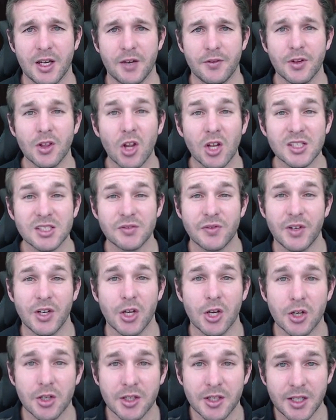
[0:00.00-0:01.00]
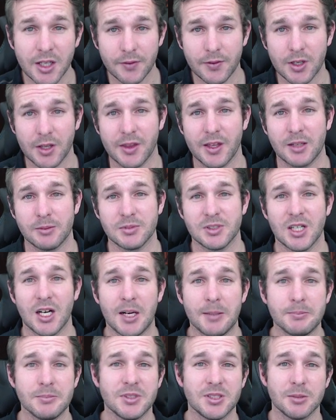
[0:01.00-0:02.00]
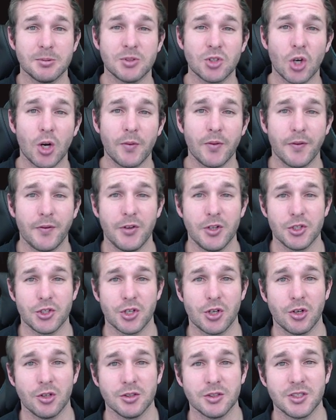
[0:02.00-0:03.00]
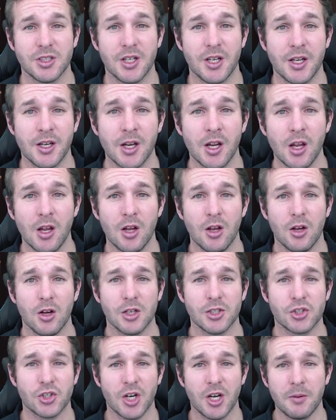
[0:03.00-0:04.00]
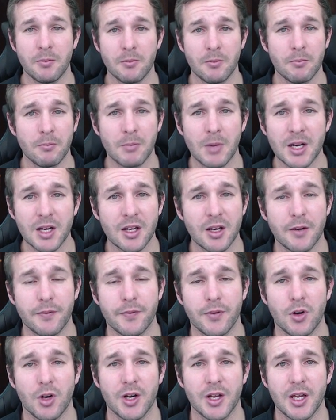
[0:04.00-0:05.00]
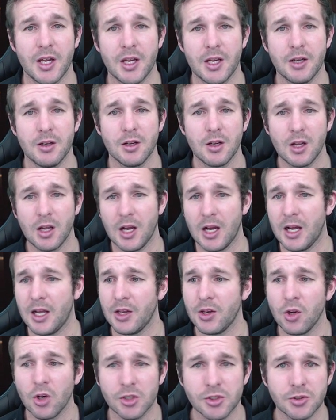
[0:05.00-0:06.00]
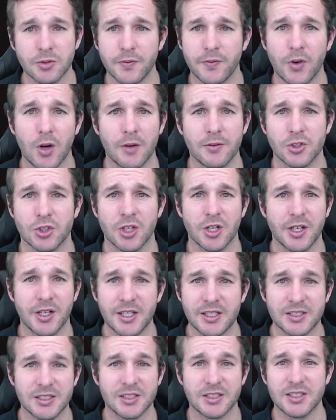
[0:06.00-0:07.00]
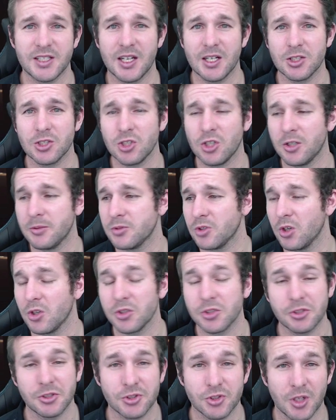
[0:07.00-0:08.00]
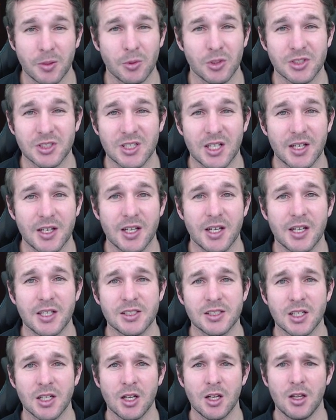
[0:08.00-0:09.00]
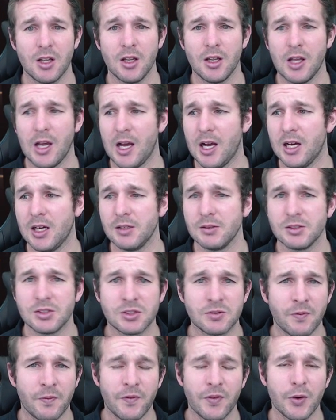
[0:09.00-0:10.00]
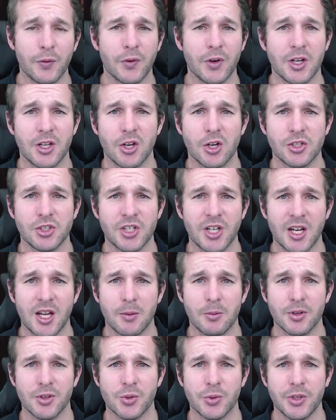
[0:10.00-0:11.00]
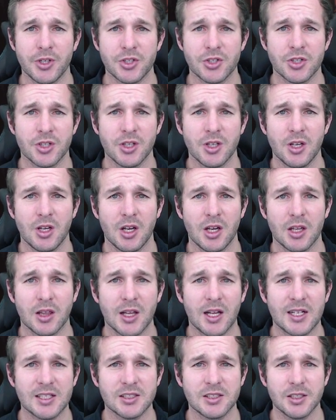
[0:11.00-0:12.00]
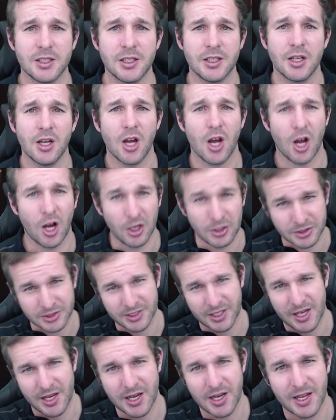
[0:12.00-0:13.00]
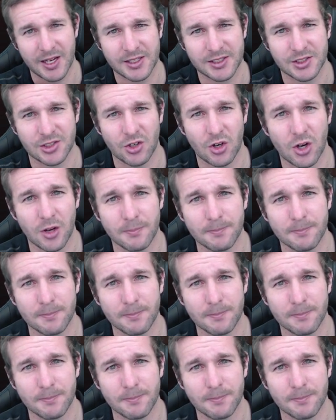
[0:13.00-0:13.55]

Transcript: If you like this video, give it a thumbs up. Subscribe for future content. I stream Monday to Friday, 9 till 5 Australian Eastern Standard Times. I also stream on Sundays. Feel free to go check out my Twitch. And lastly, I'll see you next time.